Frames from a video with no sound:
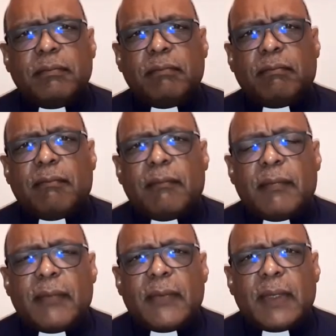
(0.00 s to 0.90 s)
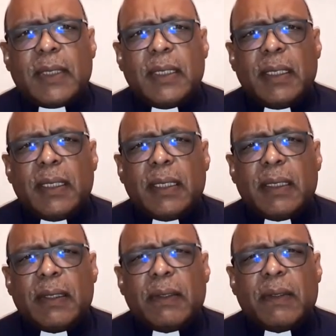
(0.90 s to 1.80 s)

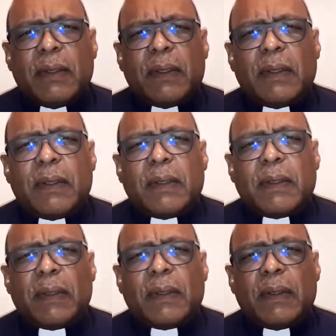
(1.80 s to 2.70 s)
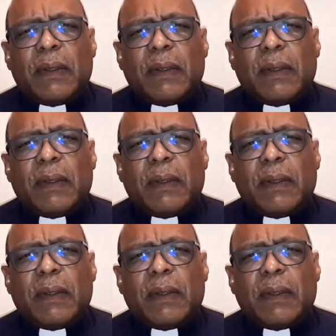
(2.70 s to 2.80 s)
No one is speaking in this clip.